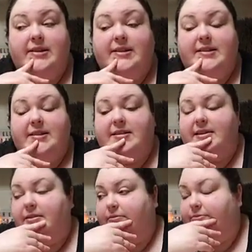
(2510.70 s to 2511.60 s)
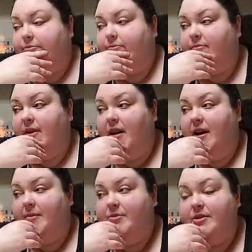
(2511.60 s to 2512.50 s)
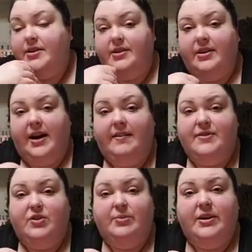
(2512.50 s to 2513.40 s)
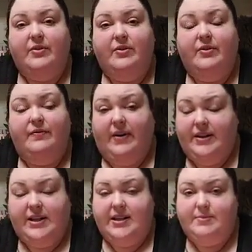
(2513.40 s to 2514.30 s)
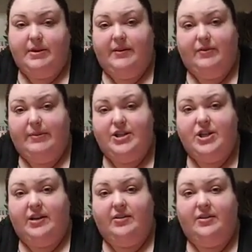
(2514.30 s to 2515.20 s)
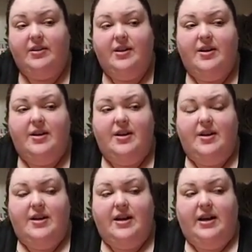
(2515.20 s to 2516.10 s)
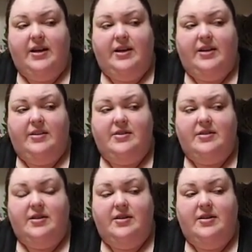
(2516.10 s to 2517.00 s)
guess that's it. I have so many fun things planned for my channel, and